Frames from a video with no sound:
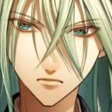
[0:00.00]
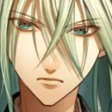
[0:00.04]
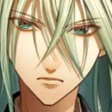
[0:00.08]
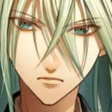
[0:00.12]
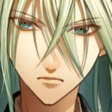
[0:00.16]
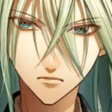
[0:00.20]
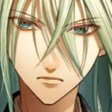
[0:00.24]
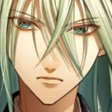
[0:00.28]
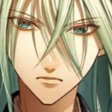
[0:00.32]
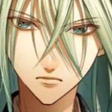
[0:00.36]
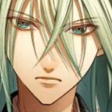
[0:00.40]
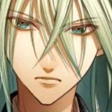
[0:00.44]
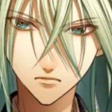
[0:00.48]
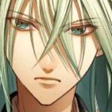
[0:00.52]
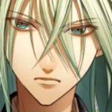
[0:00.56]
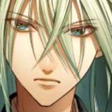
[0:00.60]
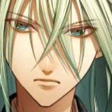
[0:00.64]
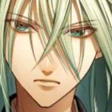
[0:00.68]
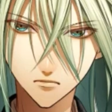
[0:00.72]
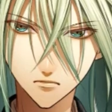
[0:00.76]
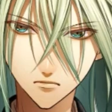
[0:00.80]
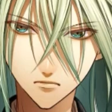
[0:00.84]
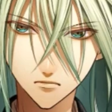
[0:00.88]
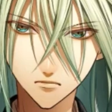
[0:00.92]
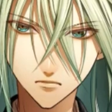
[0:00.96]
or hit your
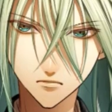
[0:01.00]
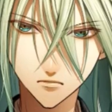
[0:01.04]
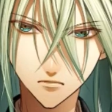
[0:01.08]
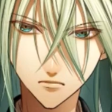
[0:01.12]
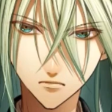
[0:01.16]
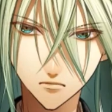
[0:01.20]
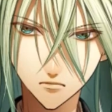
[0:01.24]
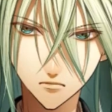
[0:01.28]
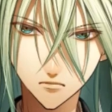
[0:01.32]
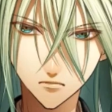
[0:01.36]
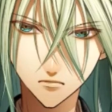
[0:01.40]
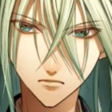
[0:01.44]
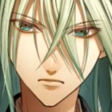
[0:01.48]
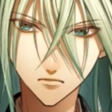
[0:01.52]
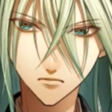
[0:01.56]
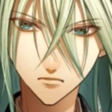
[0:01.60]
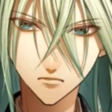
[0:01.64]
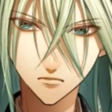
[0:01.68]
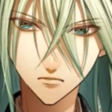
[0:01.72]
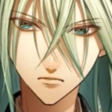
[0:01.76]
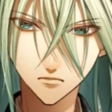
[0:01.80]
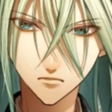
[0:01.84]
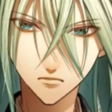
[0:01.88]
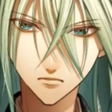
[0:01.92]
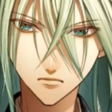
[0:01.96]
head on the
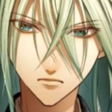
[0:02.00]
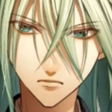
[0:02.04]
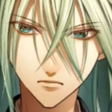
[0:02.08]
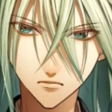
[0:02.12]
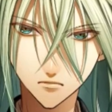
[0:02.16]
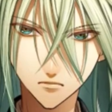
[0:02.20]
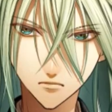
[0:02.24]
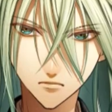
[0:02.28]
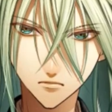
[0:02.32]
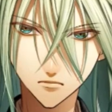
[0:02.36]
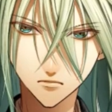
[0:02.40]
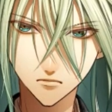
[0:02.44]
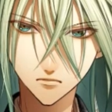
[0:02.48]
karaoke machine.